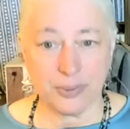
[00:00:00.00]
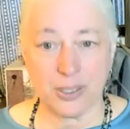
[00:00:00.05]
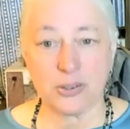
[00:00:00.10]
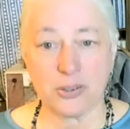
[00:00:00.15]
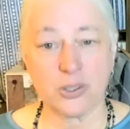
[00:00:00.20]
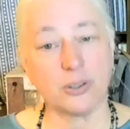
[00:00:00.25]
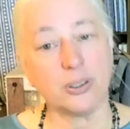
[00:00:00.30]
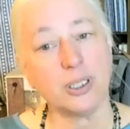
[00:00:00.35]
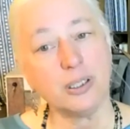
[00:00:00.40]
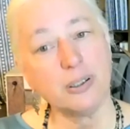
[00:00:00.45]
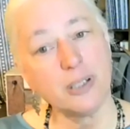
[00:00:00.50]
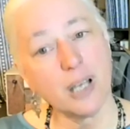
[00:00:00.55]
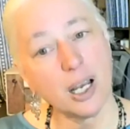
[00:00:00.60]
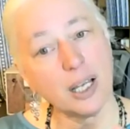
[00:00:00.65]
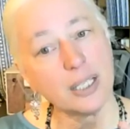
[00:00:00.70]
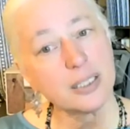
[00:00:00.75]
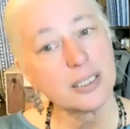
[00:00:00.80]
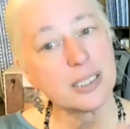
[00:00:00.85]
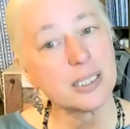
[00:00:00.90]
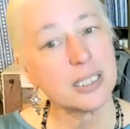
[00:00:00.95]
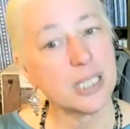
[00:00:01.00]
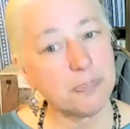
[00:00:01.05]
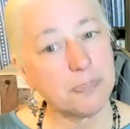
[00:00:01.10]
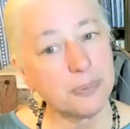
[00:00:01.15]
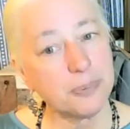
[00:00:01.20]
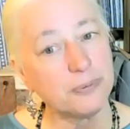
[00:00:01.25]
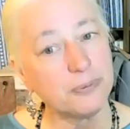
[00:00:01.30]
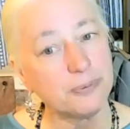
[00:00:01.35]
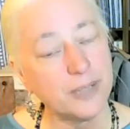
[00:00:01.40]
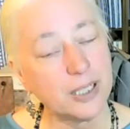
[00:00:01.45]
So they're not
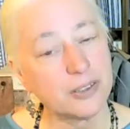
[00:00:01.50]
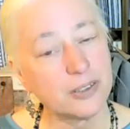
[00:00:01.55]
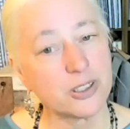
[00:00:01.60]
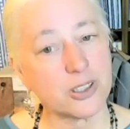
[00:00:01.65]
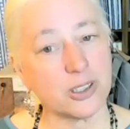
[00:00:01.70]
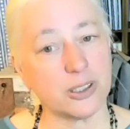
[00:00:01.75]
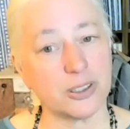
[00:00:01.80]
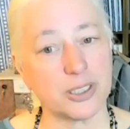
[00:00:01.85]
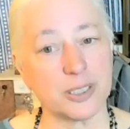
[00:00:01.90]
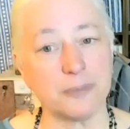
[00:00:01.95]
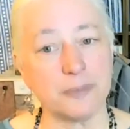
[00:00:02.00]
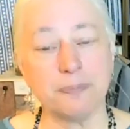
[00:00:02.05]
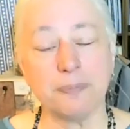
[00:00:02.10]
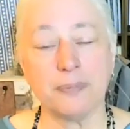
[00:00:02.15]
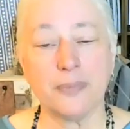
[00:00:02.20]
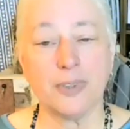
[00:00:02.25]
separate functions.